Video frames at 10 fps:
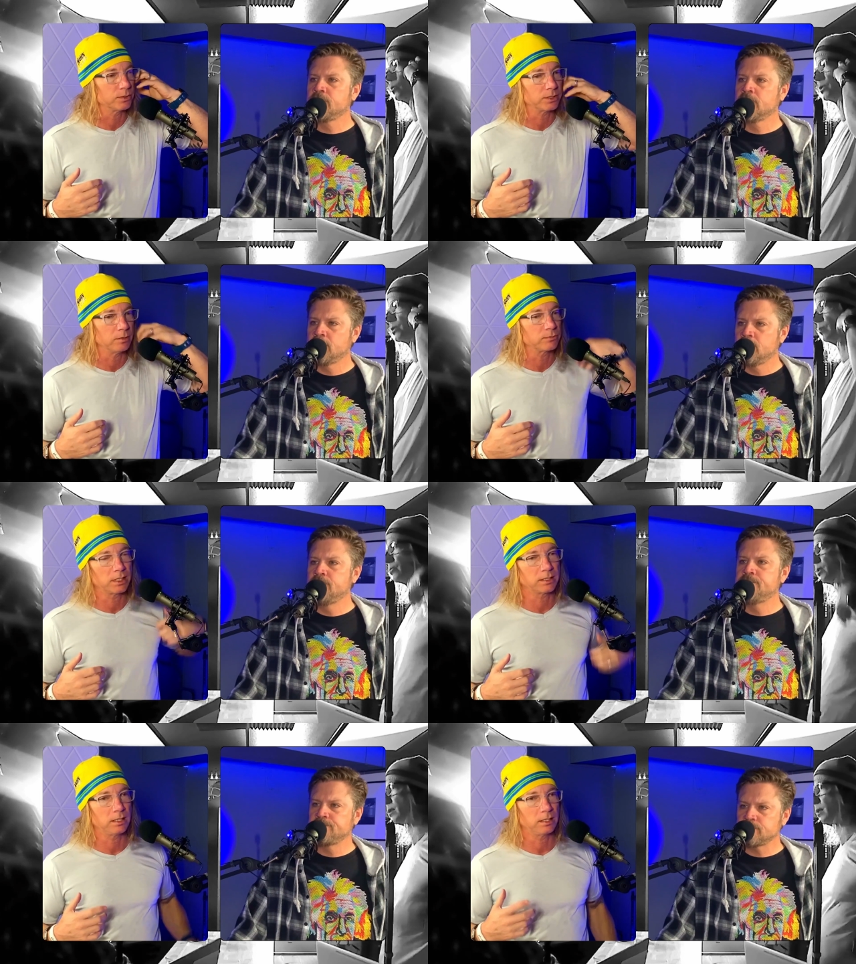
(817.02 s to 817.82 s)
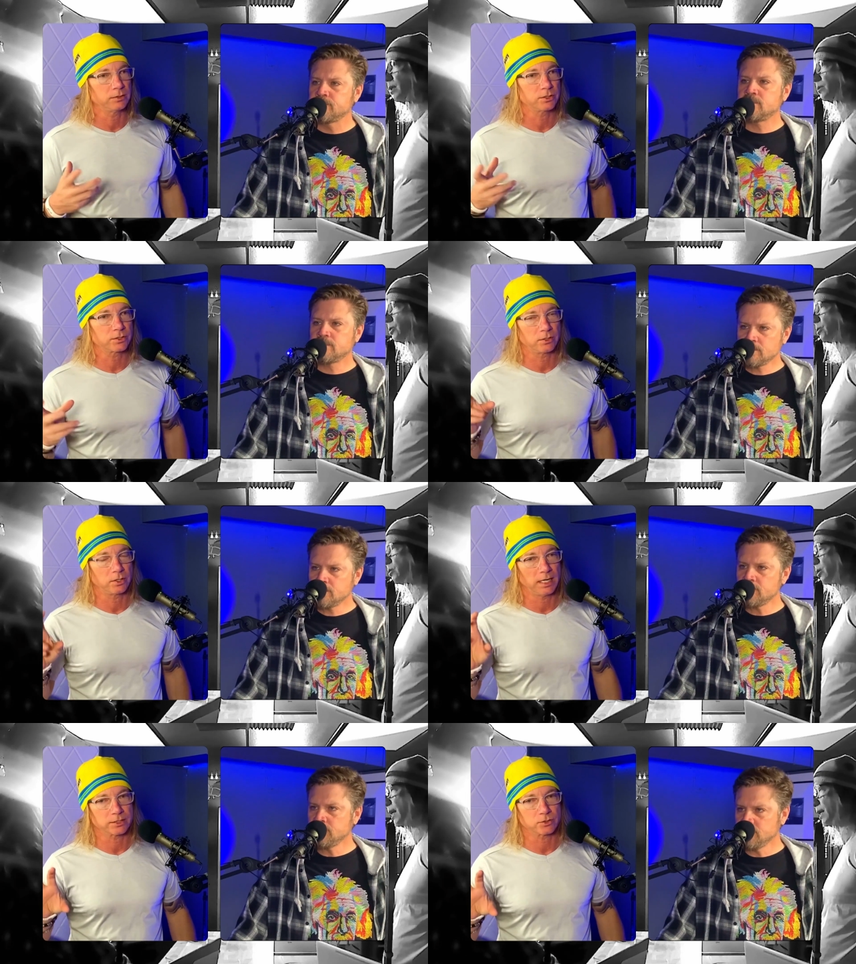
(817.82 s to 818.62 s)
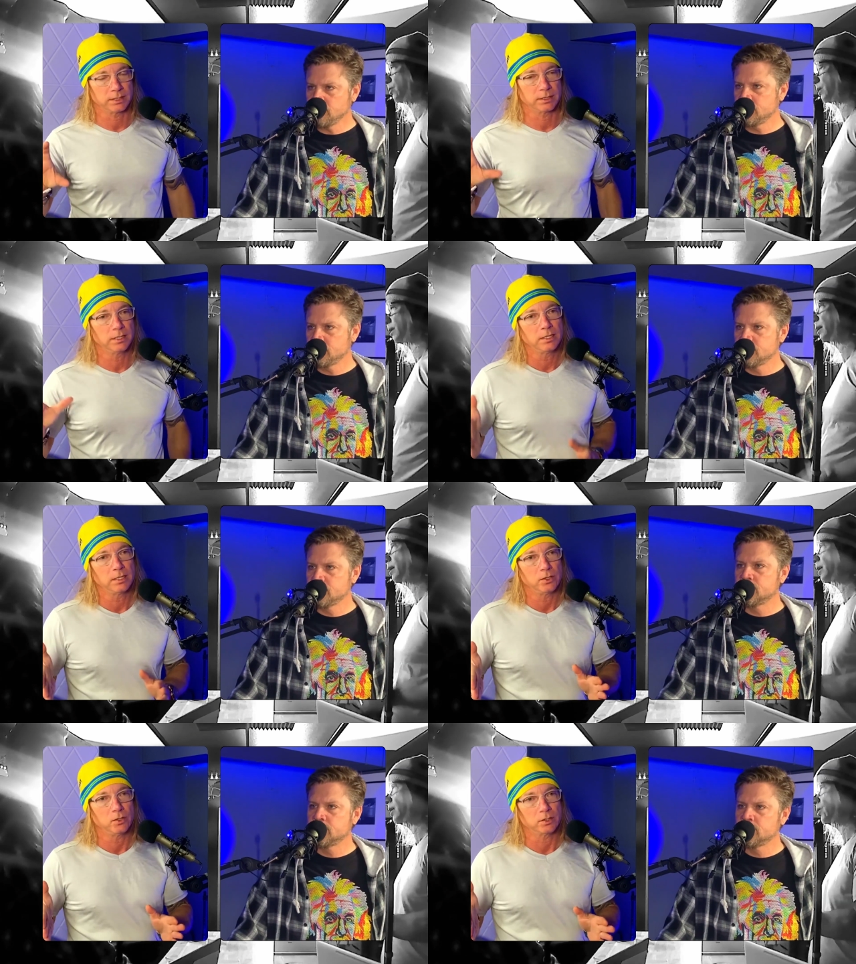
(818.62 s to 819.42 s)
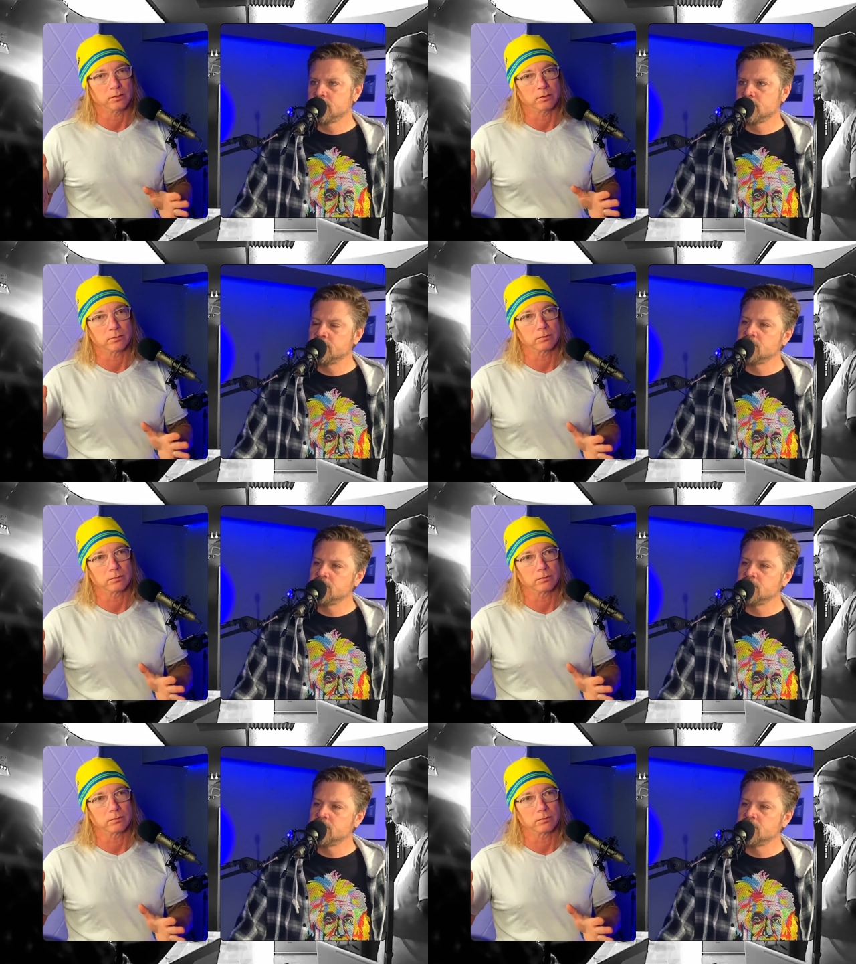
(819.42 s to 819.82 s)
Speaker 1: with some psychologists, or actually you can